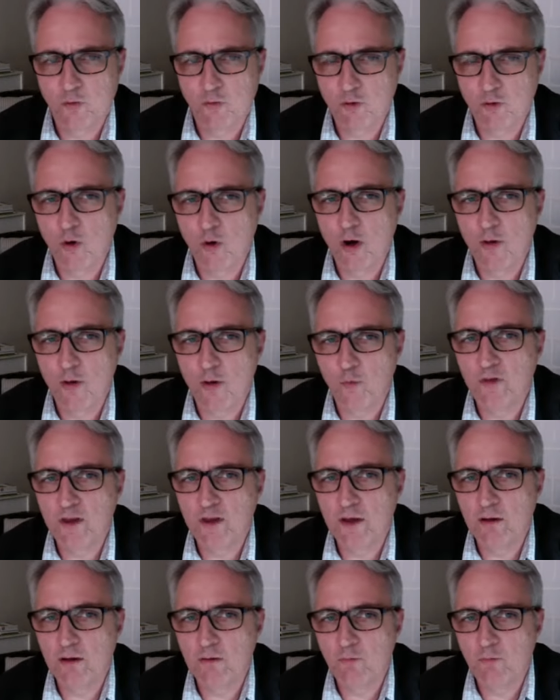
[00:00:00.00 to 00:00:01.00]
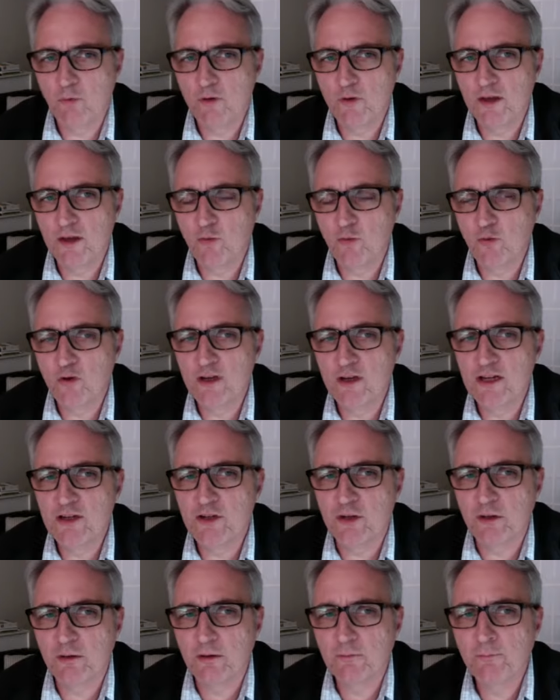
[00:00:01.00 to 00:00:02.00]
quite within
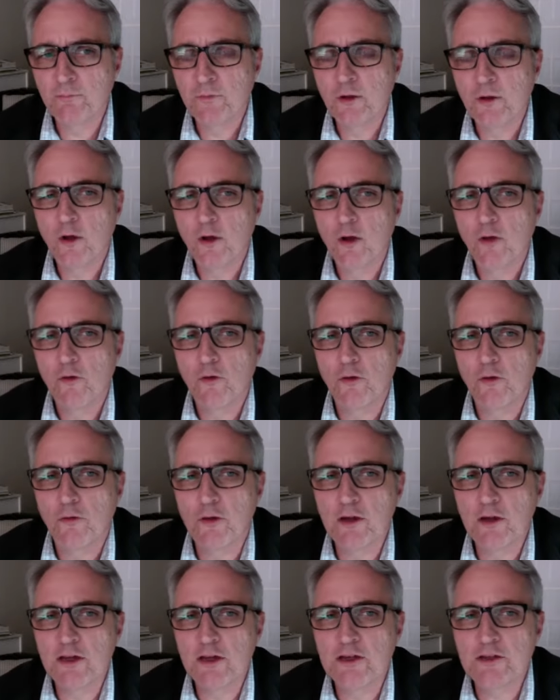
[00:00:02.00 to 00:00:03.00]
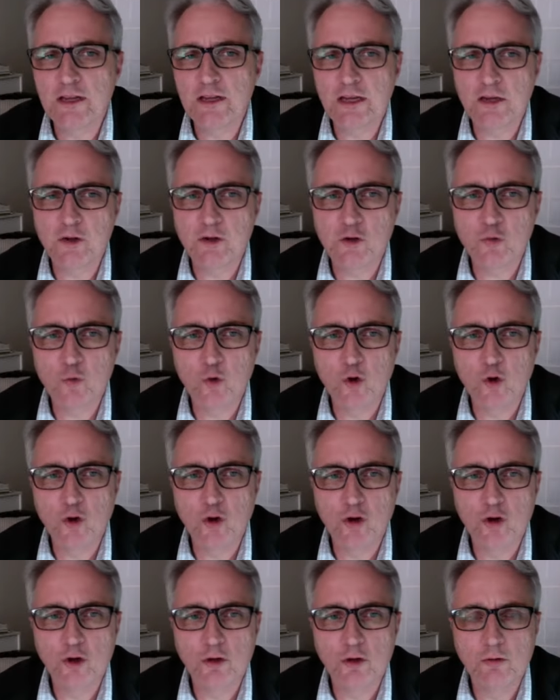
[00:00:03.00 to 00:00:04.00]
reason, that these things
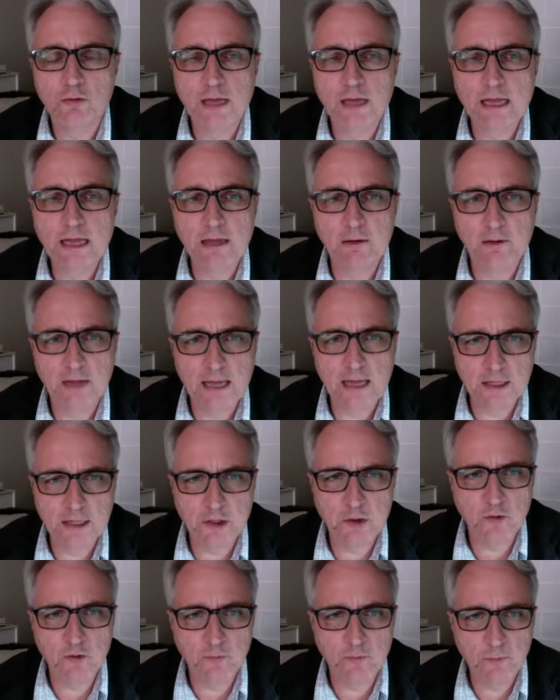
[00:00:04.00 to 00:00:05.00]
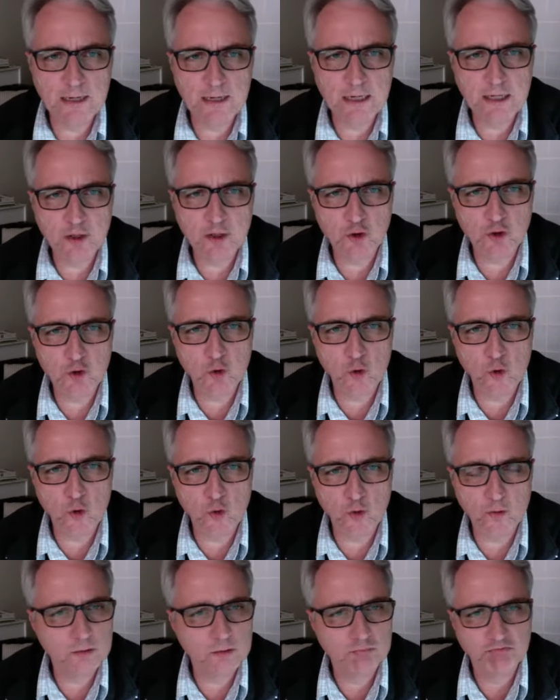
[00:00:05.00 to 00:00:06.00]
were held out to have been
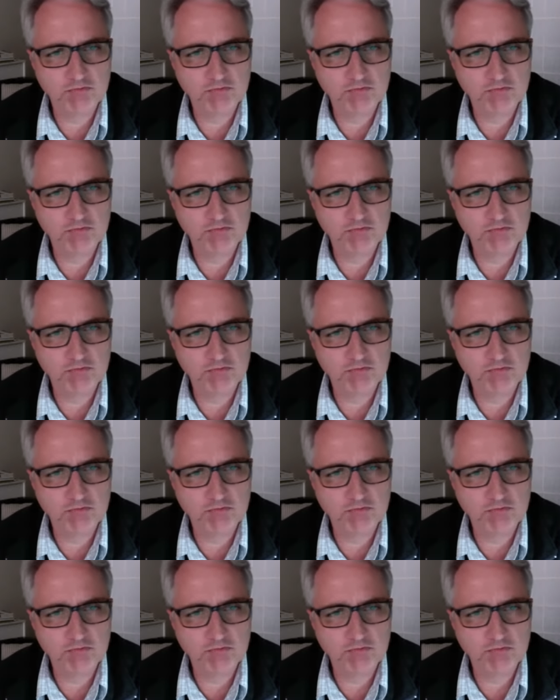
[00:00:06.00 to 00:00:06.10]
installed